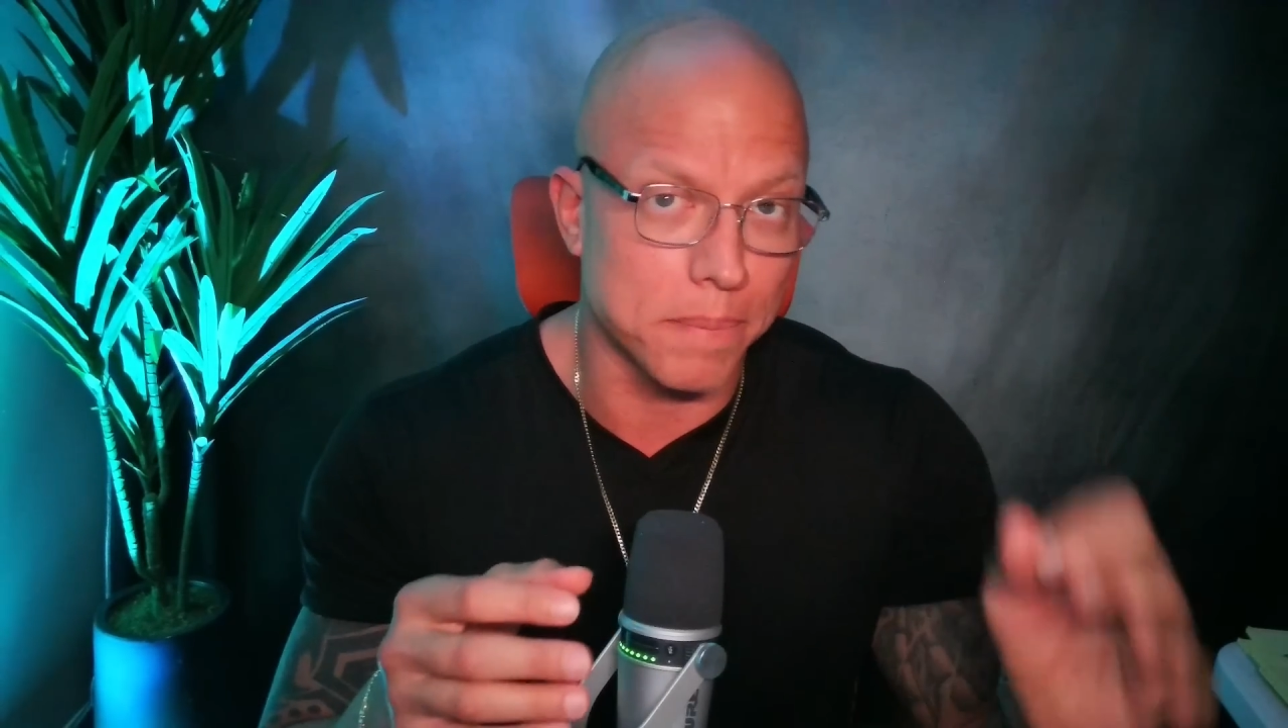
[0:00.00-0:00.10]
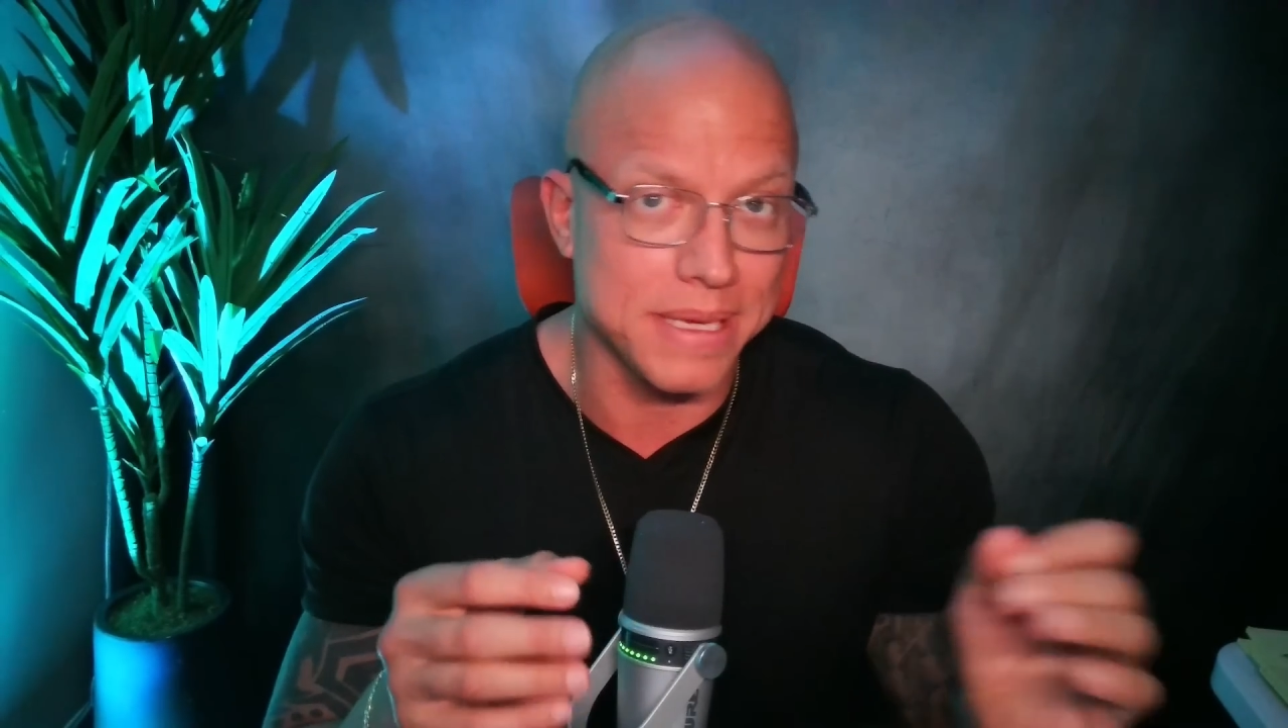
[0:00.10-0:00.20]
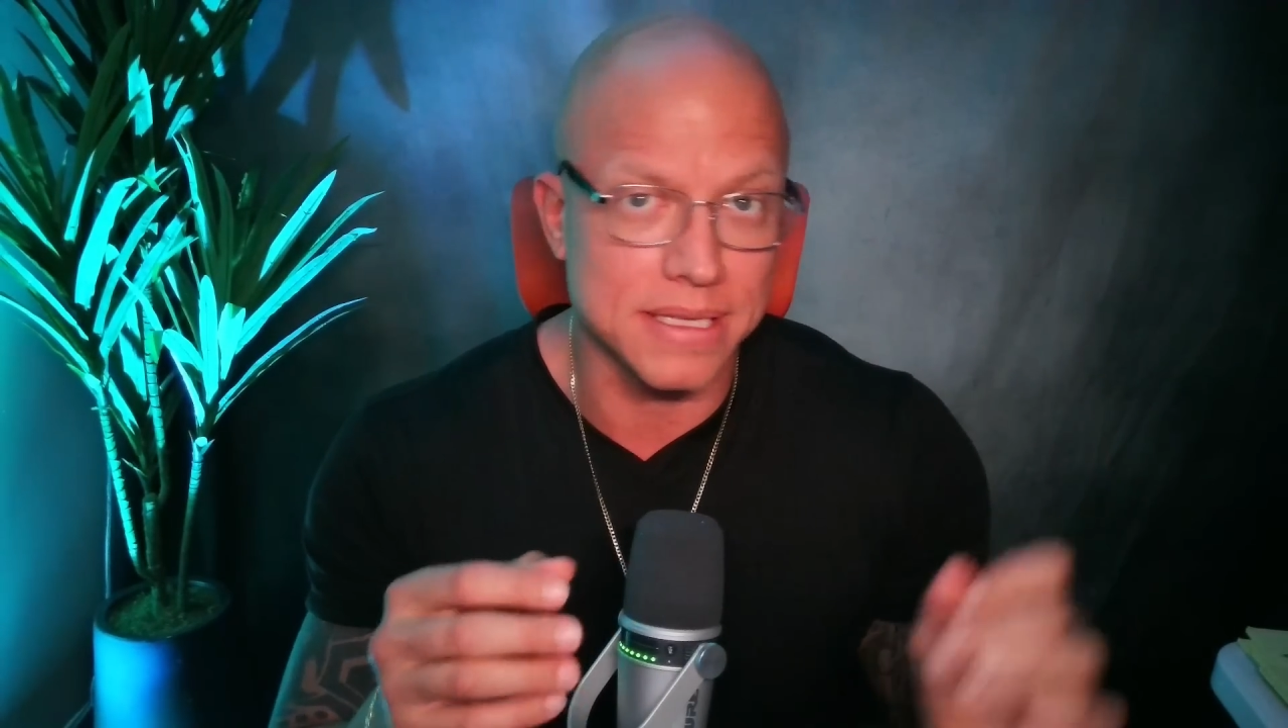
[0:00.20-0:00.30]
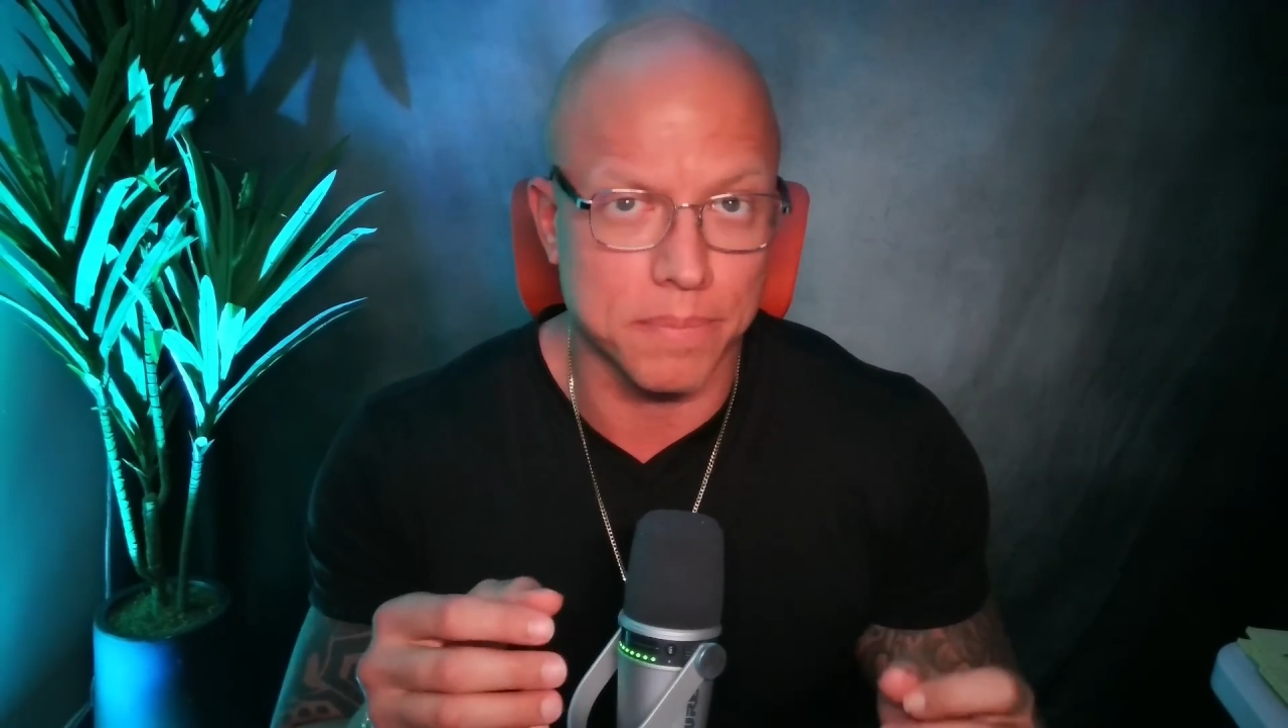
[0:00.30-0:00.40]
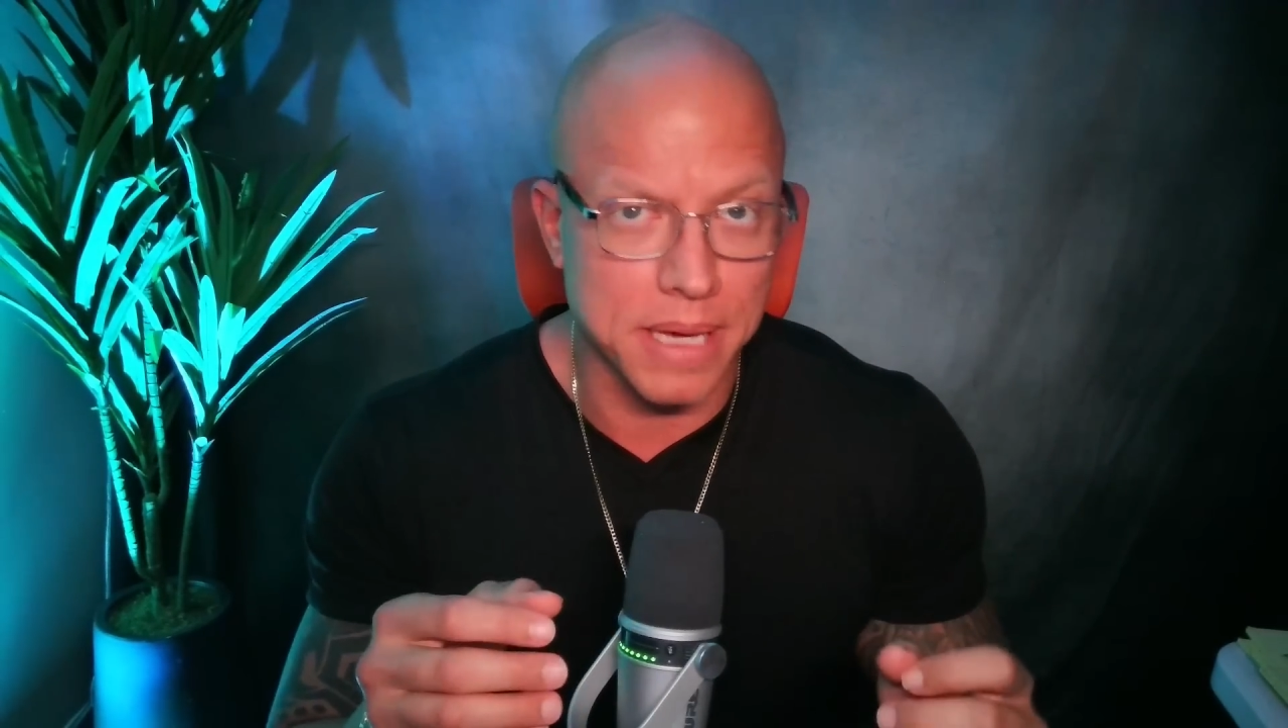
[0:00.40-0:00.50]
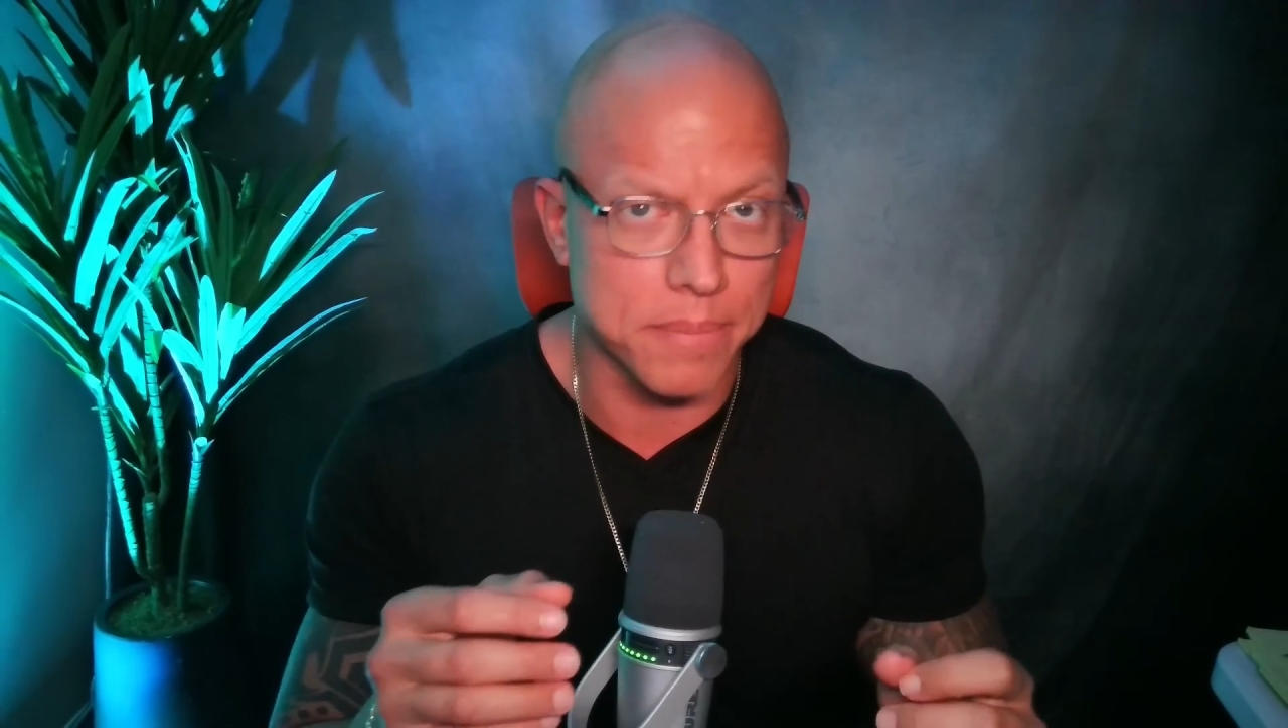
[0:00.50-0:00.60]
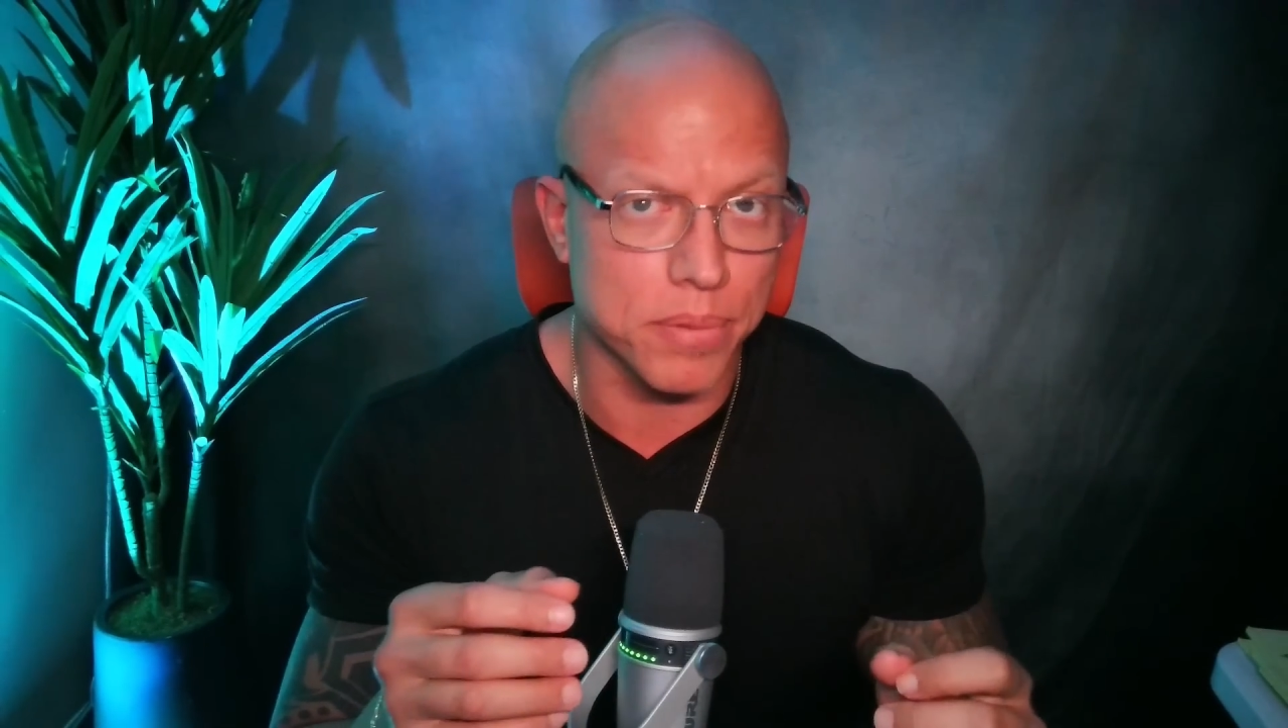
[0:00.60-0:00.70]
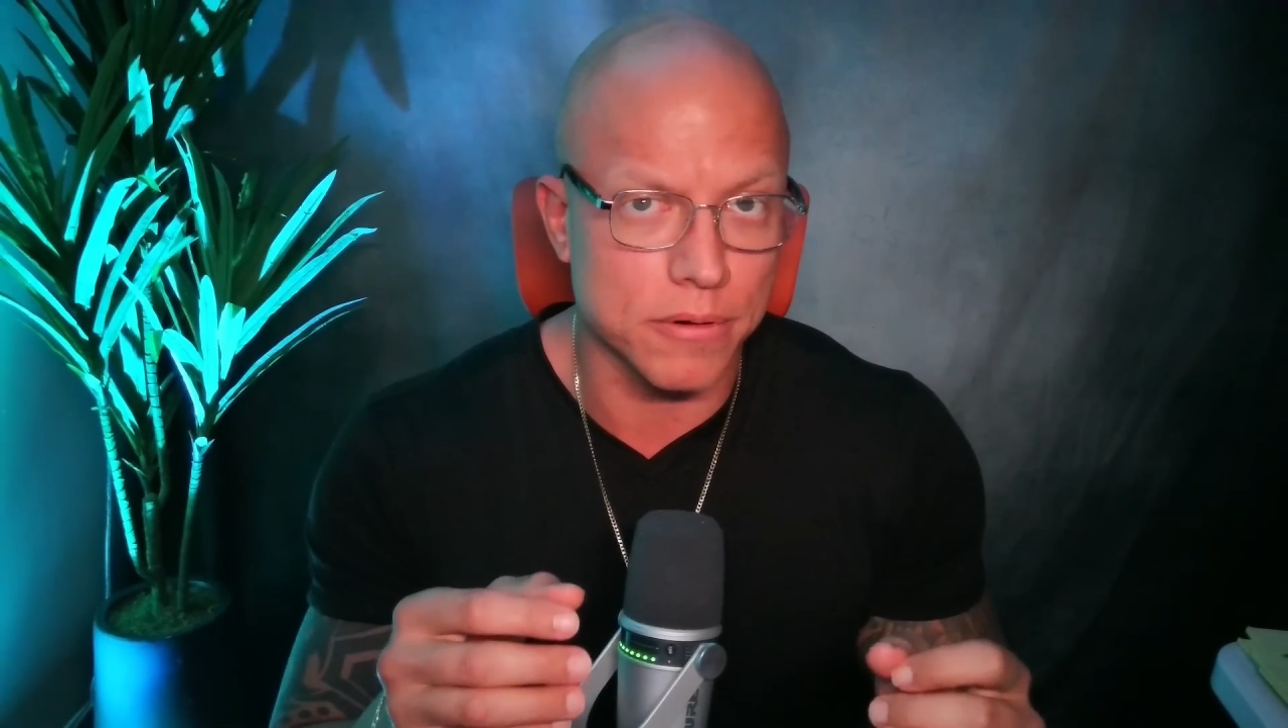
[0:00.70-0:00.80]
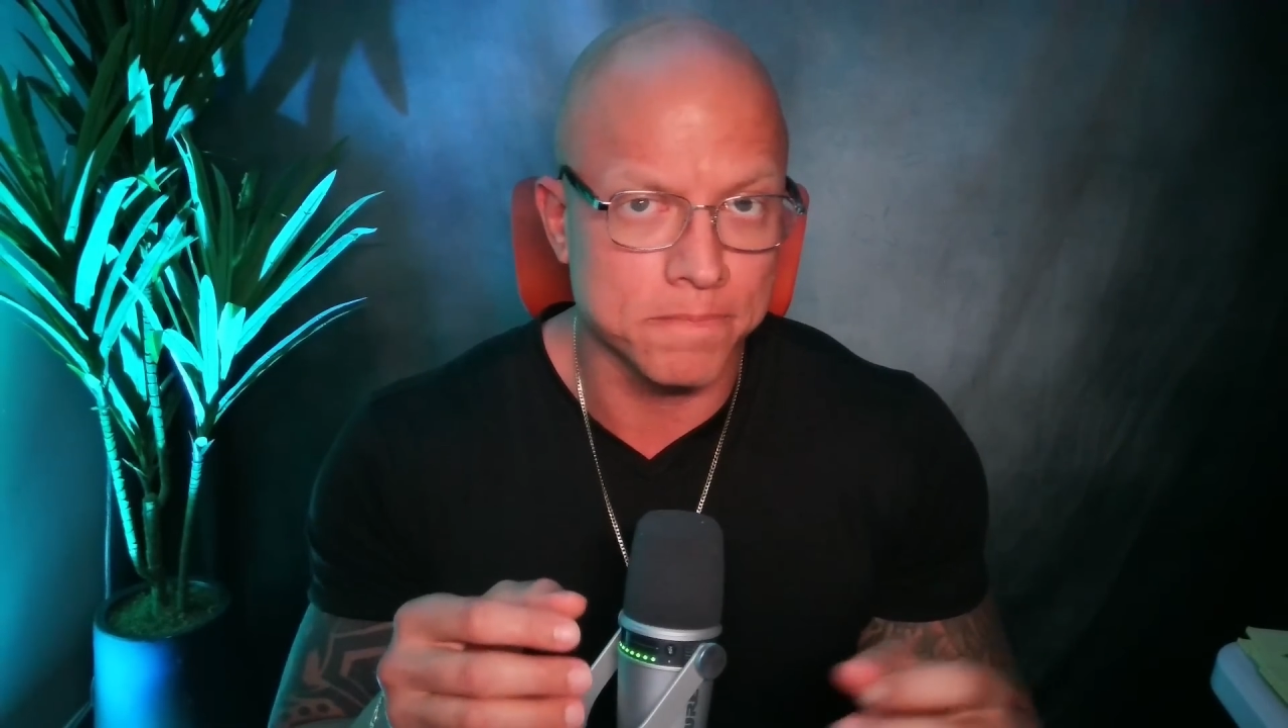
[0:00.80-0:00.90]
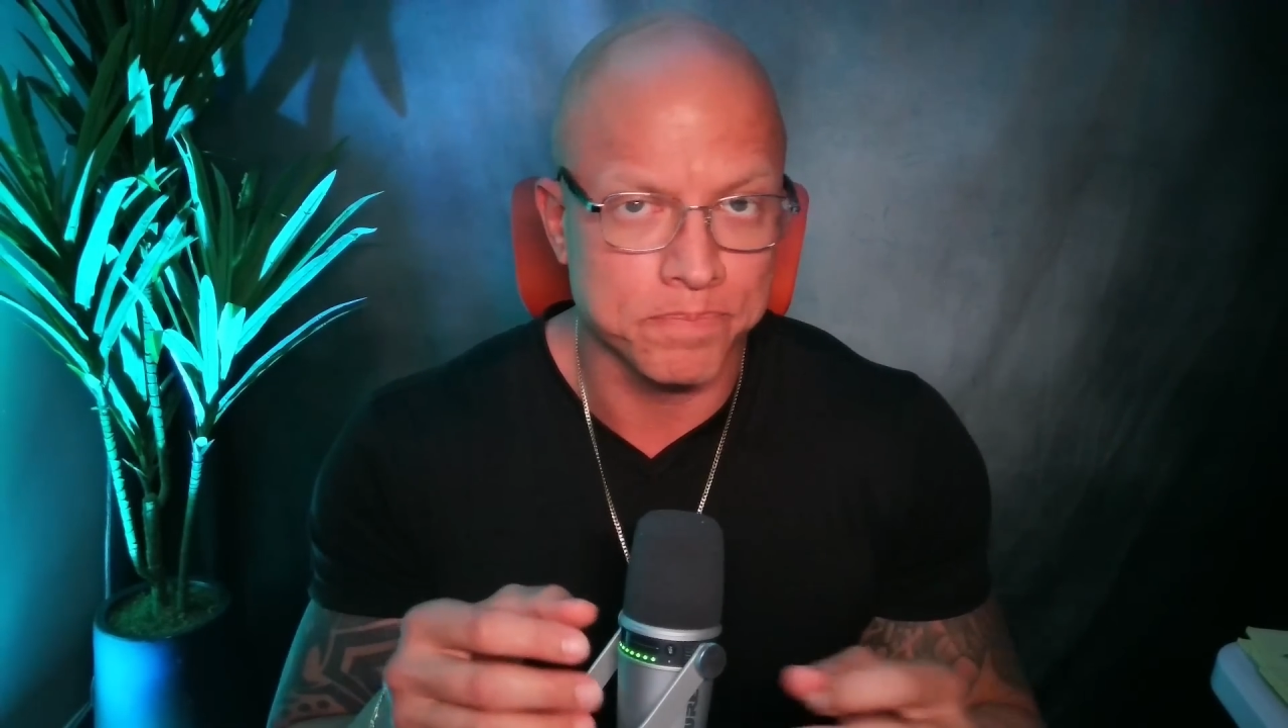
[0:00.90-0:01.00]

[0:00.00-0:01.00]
piece of paper